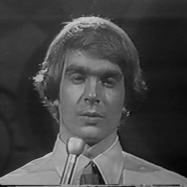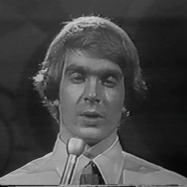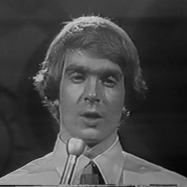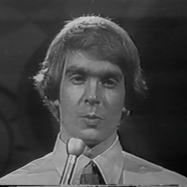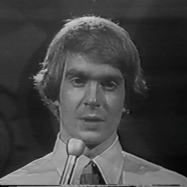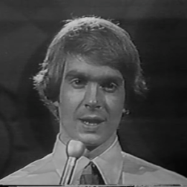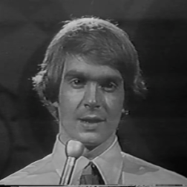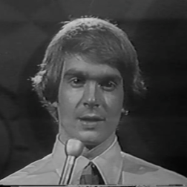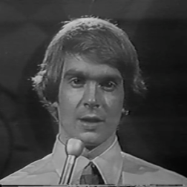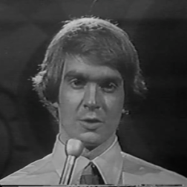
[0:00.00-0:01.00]
We hope to
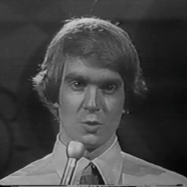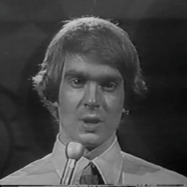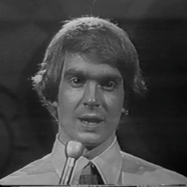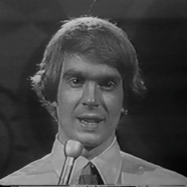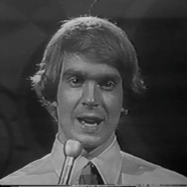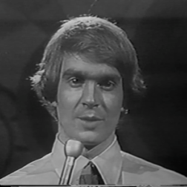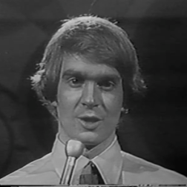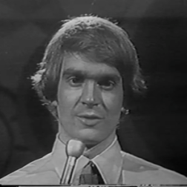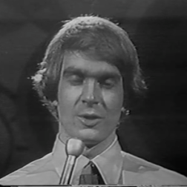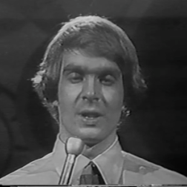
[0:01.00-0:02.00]
get a new Glenn
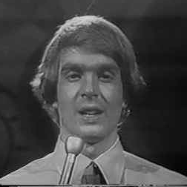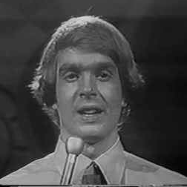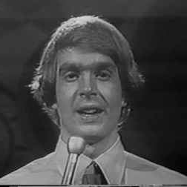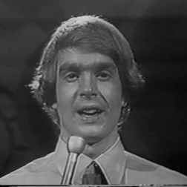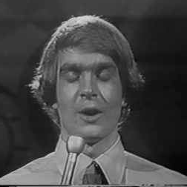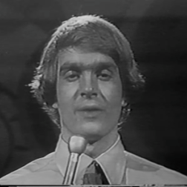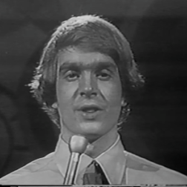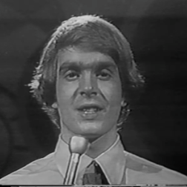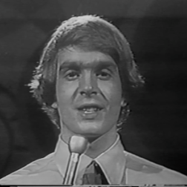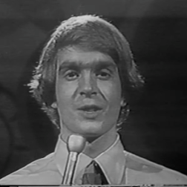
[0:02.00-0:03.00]
Campbell interview.
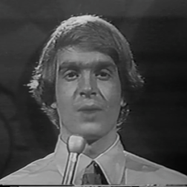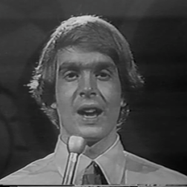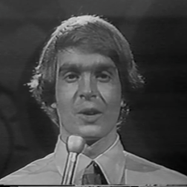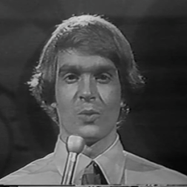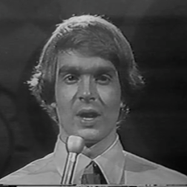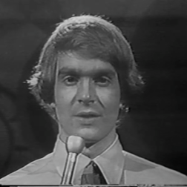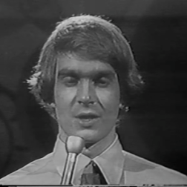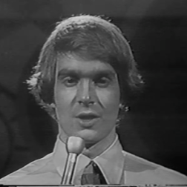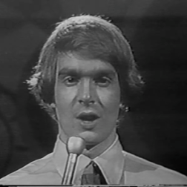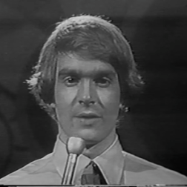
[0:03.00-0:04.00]
However, this is in black and white,
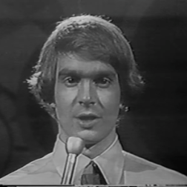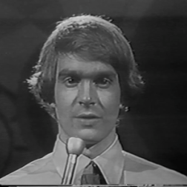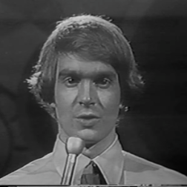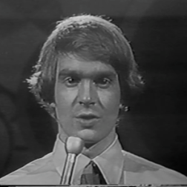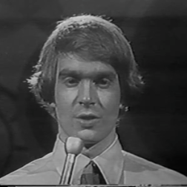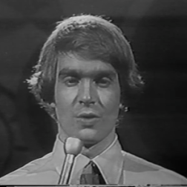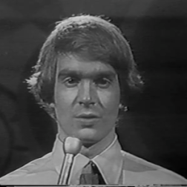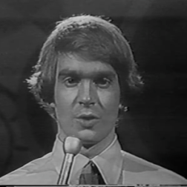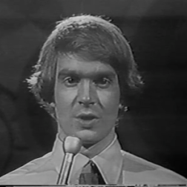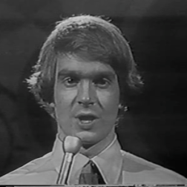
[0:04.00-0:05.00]
this Donovan interview, so
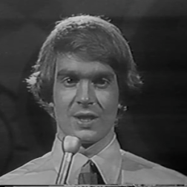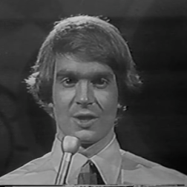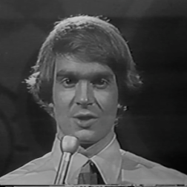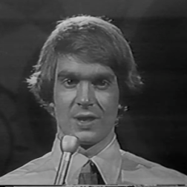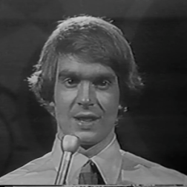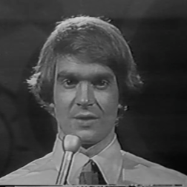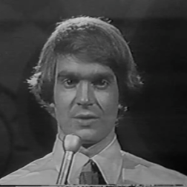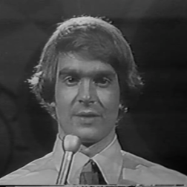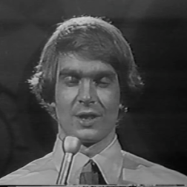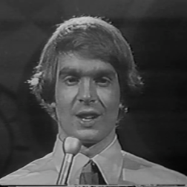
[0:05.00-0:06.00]
don't go adjusting your sets
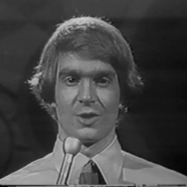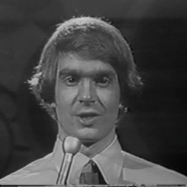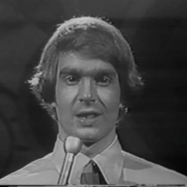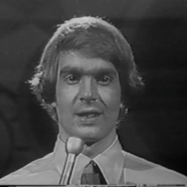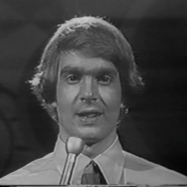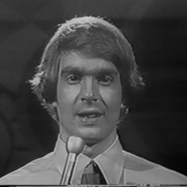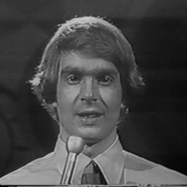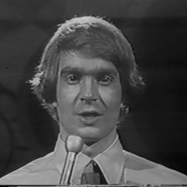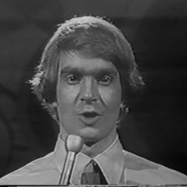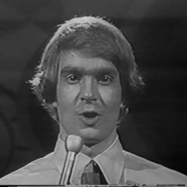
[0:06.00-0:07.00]
if you have a color set.
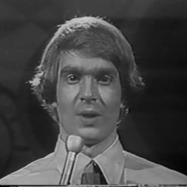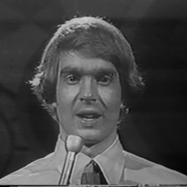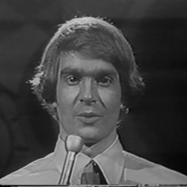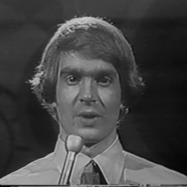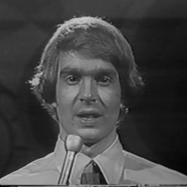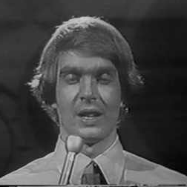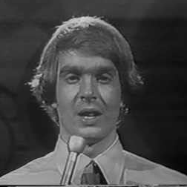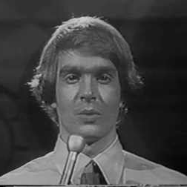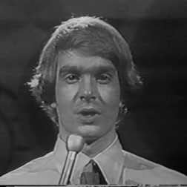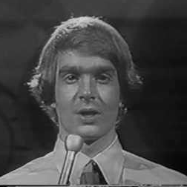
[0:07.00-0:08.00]
It's all black and white.
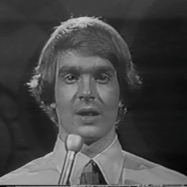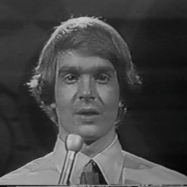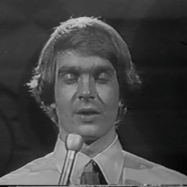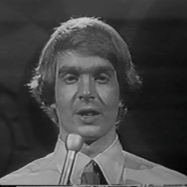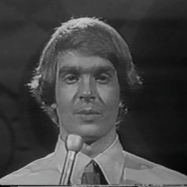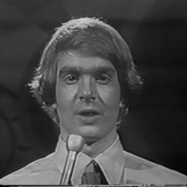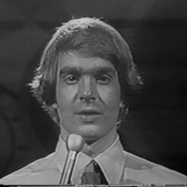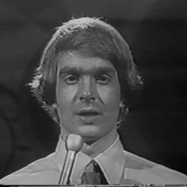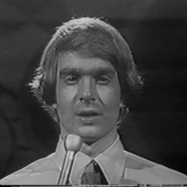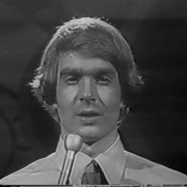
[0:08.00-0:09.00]
We started the thing
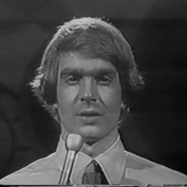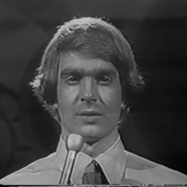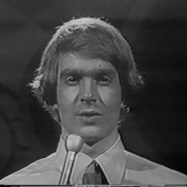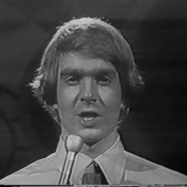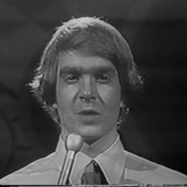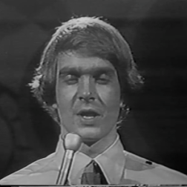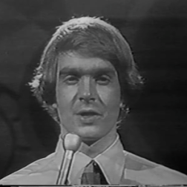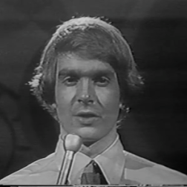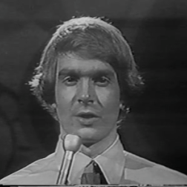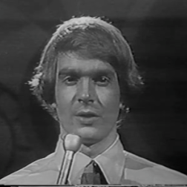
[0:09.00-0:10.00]
about 6
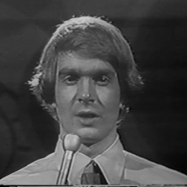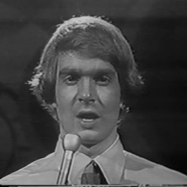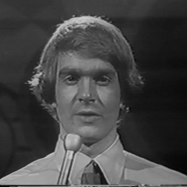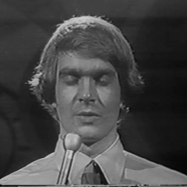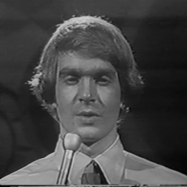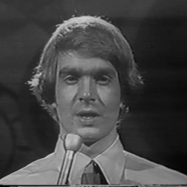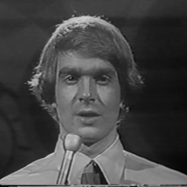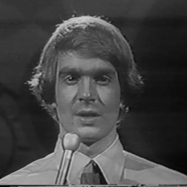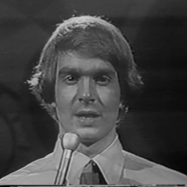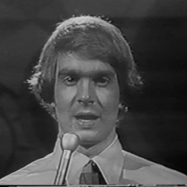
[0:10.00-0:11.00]
months ago, and Donovan was
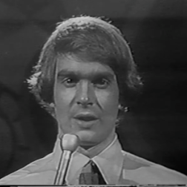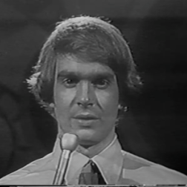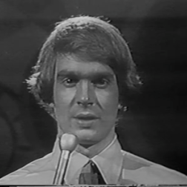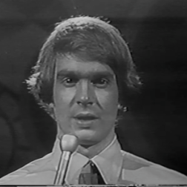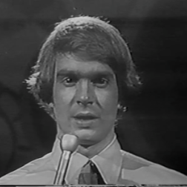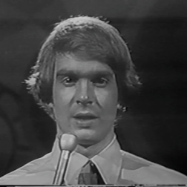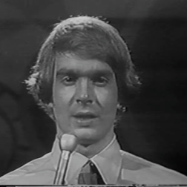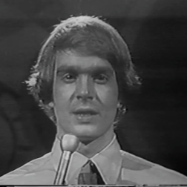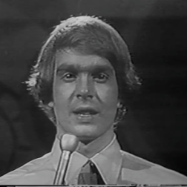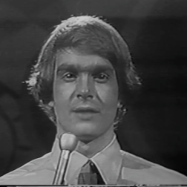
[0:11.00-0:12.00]
here in town.
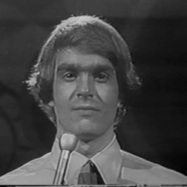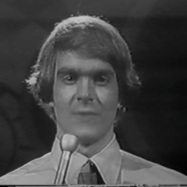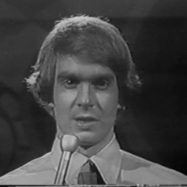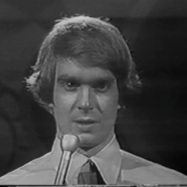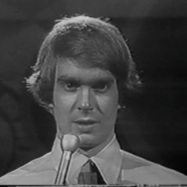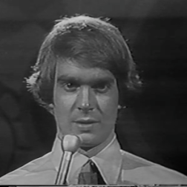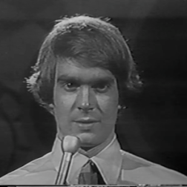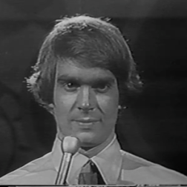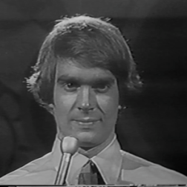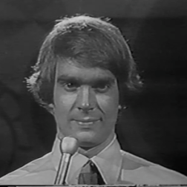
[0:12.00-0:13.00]
He said these
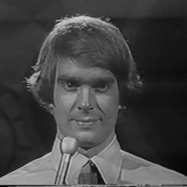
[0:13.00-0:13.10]
things.